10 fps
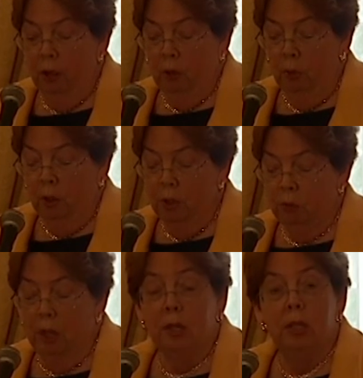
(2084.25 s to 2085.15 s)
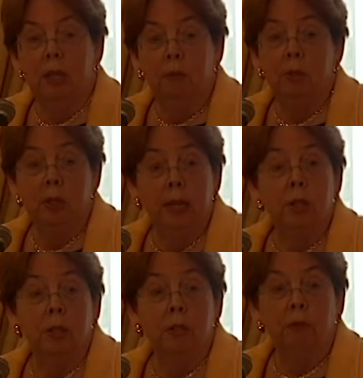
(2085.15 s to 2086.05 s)
other words, what he said was not
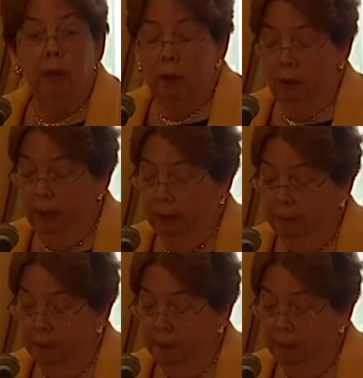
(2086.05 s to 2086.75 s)
just rhetoric,